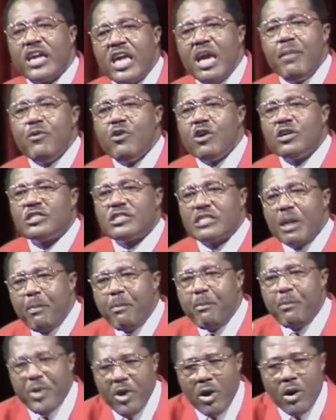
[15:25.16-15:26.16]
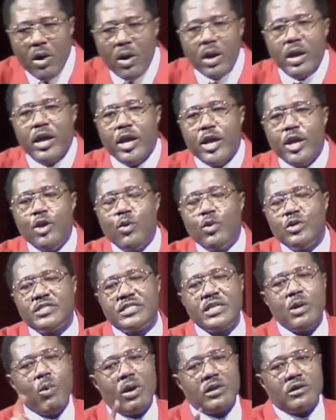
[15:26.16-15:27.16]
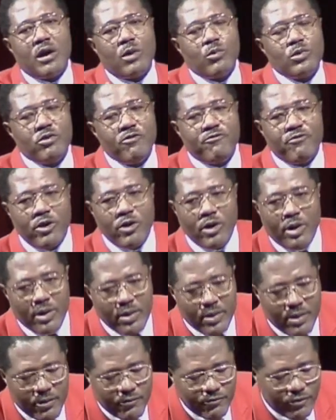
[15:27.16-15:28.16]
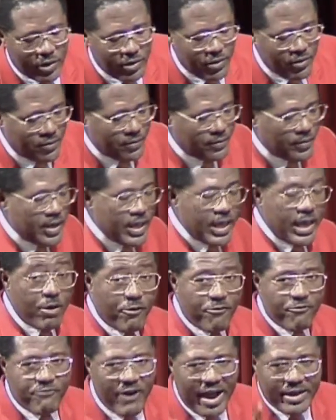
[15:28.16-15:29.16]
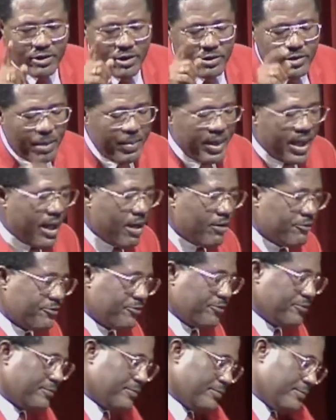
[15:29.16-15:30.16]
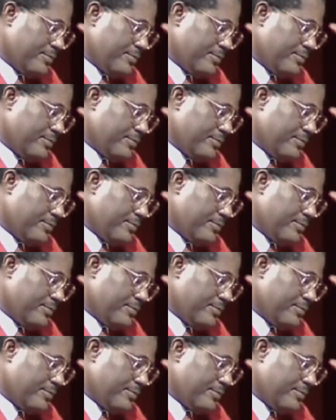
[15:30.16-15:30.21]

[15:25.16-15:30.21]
Keep yourself pure. You will see what God will do for you. For you. He will fight on your behalf.